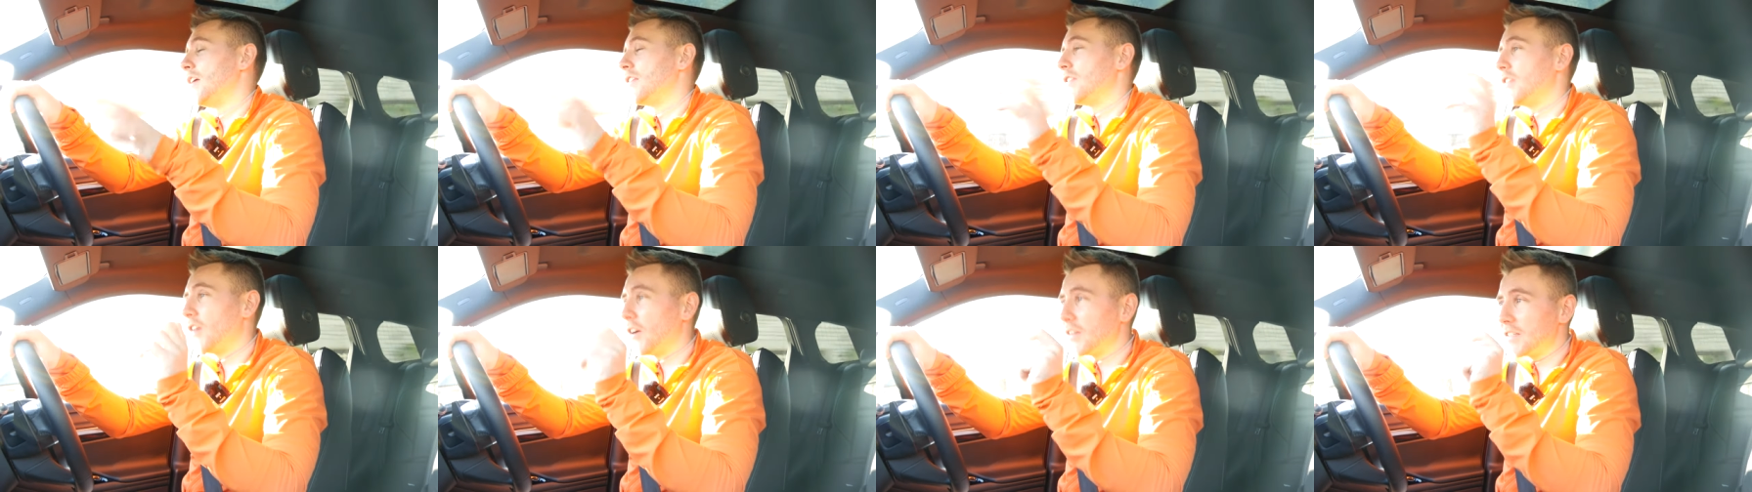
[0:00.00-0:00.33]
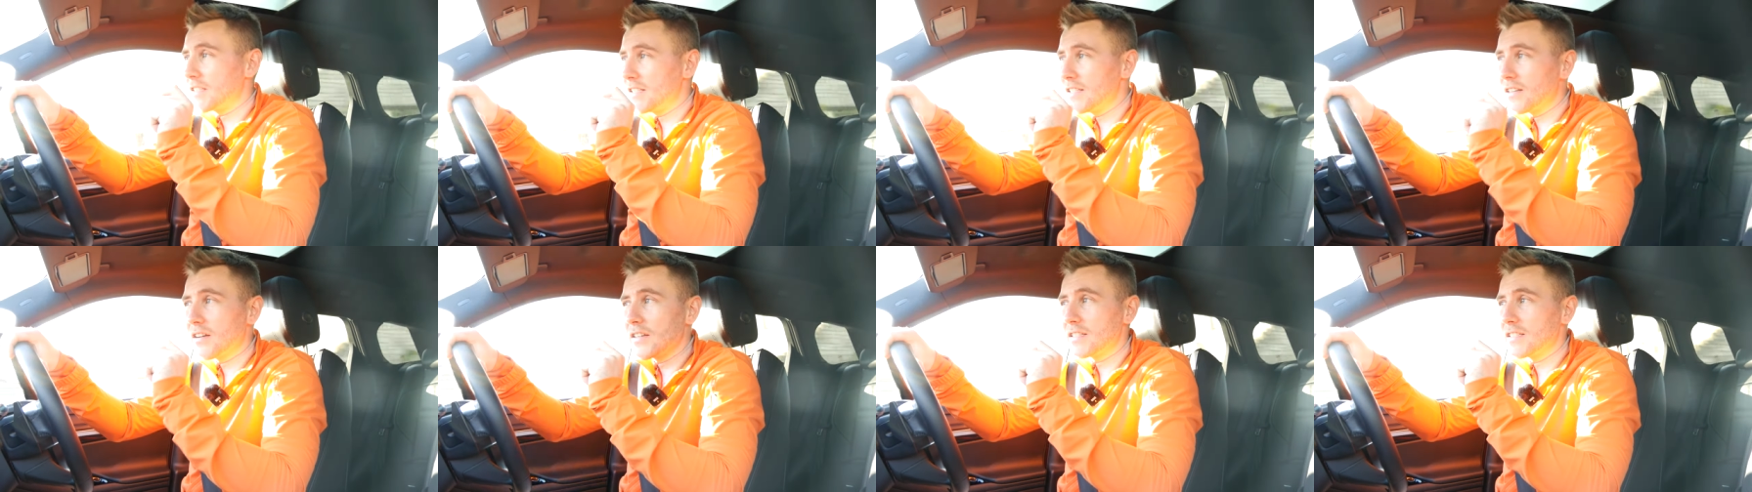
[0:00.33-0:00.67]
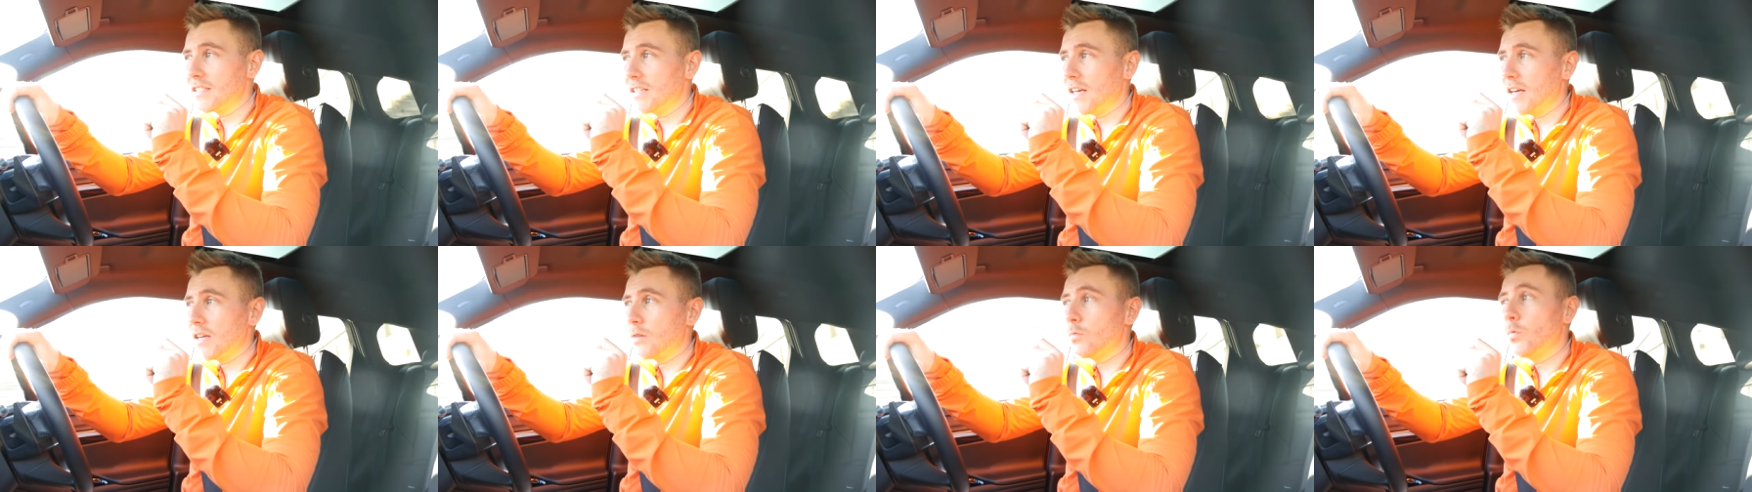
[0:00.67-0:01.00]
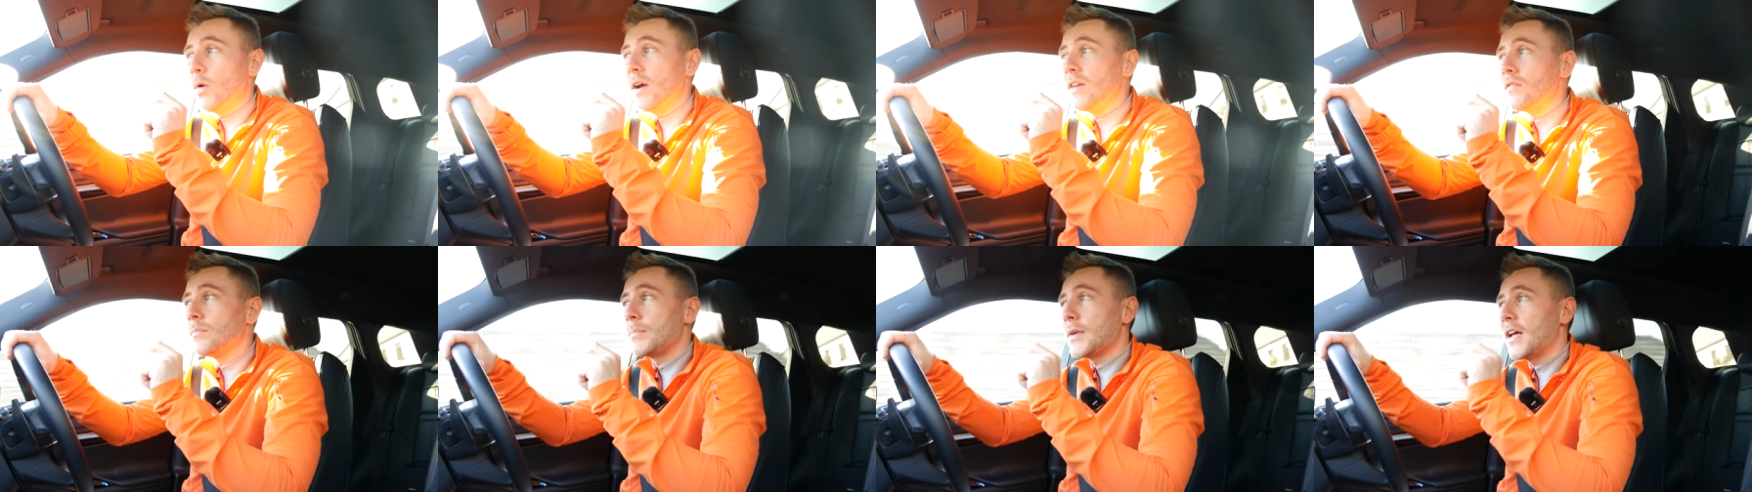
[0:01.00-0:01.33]
1998
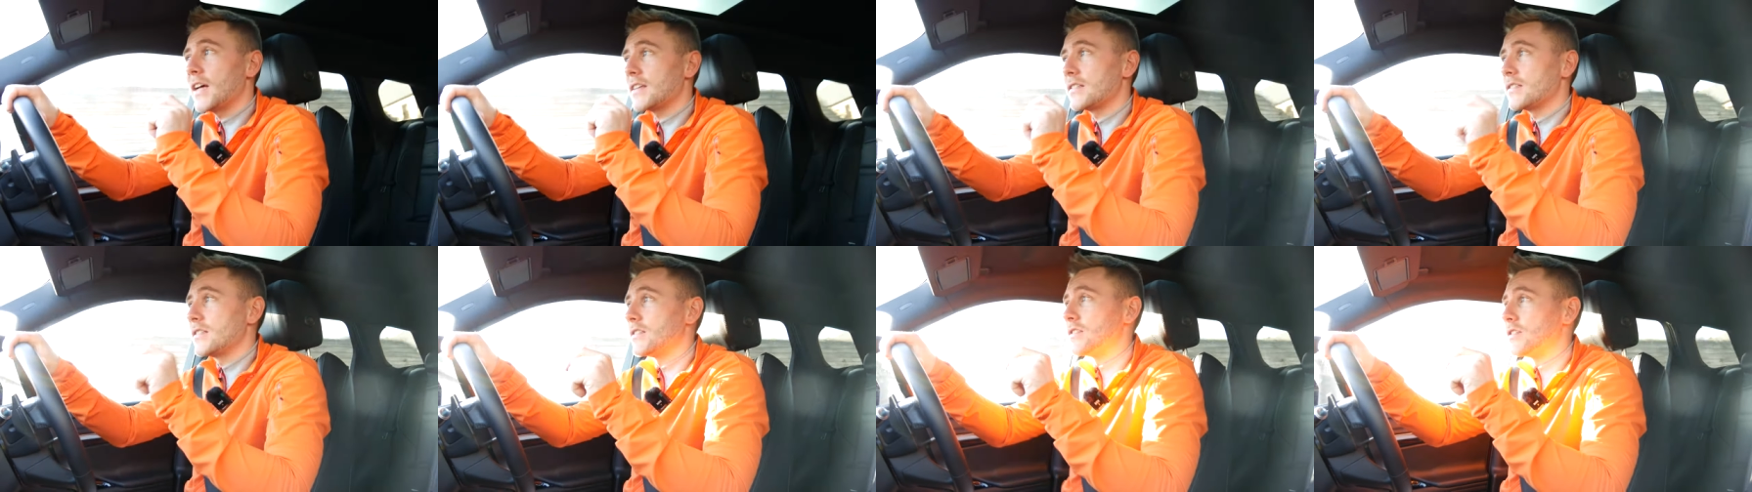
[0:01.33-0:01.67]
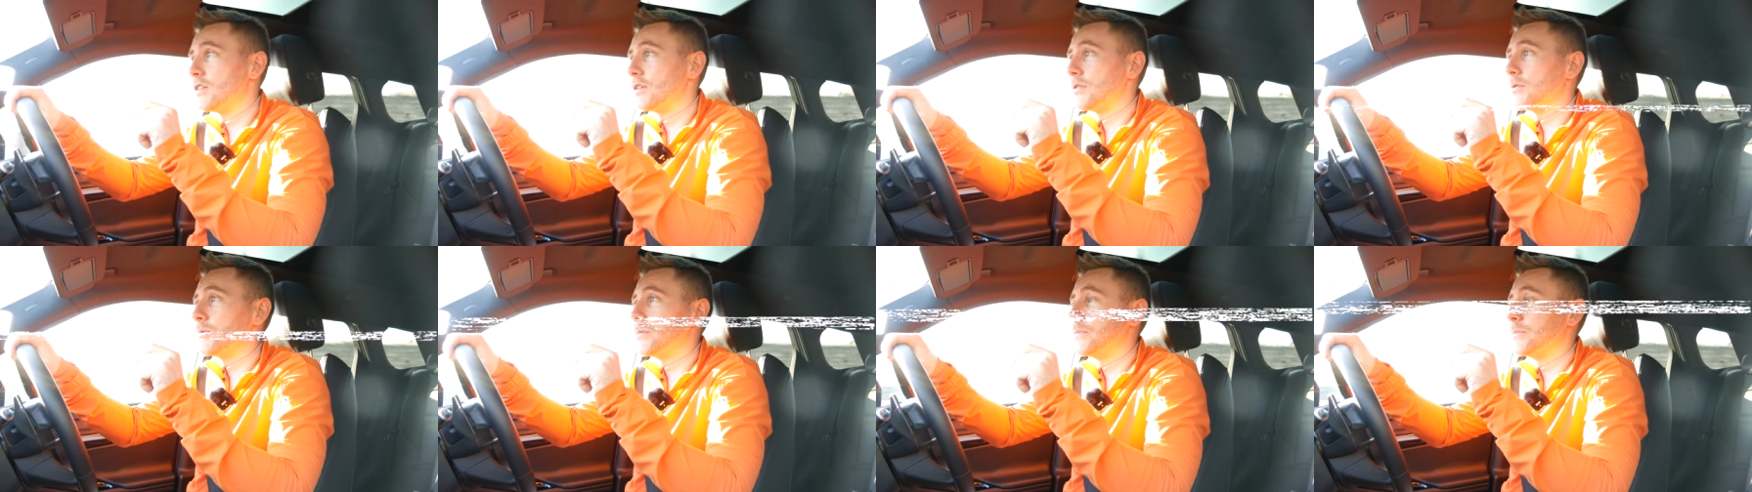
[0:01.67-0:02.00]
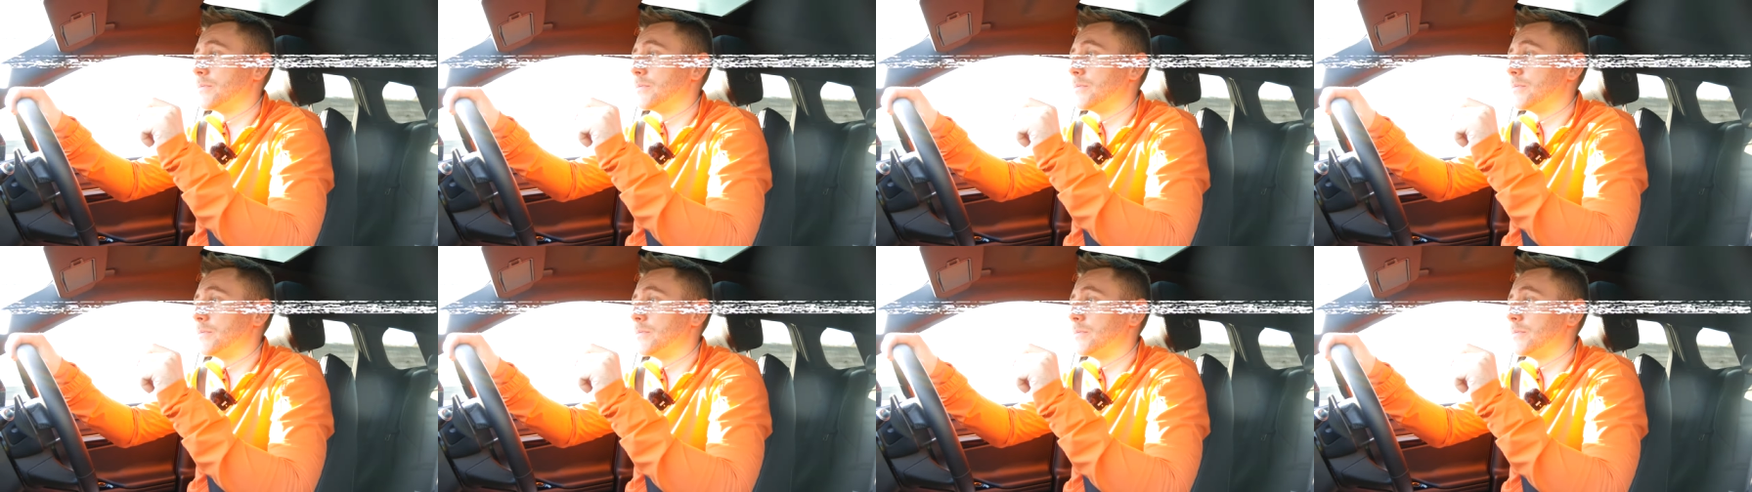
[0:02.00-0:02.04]
WaveBlaster II.